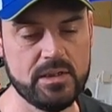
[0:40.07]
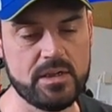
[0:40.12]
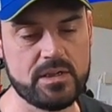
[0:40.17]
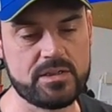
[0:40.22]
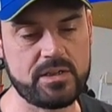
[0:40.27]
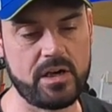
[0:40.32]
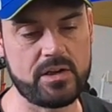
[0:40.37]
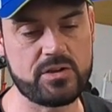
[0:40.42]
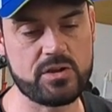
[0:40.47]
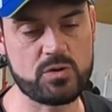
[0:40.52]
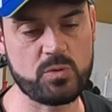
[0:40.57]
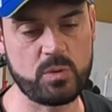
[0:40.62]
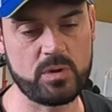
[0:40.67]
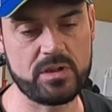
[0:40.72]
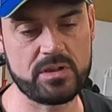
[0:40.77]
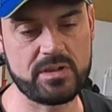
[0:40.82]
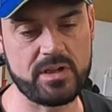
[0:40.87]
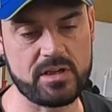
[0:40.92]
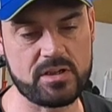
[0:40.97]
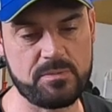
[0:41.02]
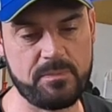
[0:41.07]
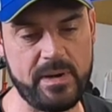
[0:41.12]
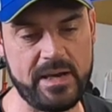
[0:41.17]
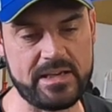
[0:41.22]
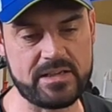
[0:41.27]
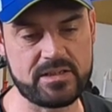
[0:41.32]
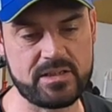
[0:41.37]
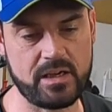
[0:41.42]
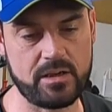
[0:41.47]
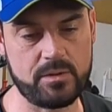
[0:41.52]
So I just wanted to touch
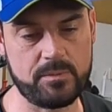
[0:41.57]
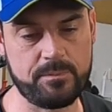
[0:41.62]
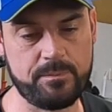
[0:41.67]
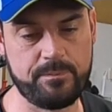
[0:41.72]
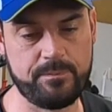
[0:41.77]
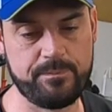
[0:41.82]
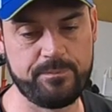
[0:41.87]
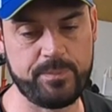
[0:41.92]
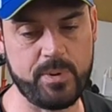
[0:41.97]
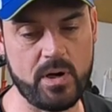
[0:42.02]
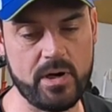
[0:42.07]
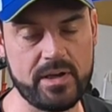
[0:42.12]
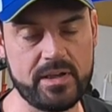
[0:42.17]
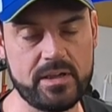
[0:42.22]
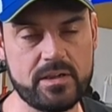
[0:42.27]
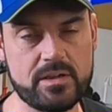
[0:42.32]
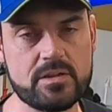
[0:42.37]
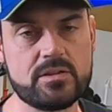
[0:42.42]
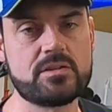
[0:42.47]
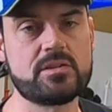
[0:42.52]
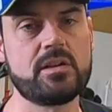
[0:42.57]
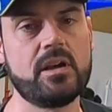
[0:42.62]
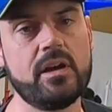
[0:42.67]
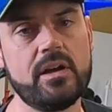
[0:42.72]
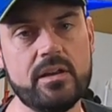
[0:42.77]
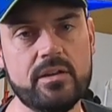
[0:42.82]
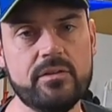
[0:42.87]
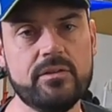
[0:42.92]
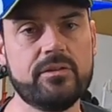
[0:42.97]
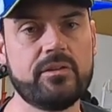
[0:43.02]
base. So buying
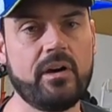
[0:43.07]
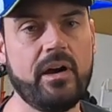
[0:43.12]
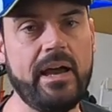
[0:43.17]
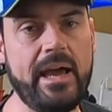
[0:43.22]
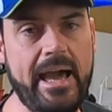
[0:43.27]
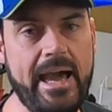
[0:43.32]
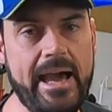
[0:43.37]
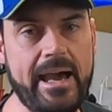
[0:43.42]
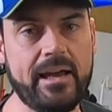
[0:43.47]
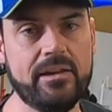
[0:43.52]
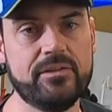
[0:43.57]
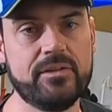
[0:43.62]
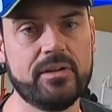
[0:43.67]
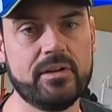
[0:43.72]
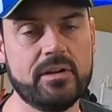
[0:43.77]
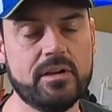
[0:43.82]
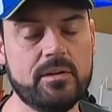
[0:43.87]
concerns I had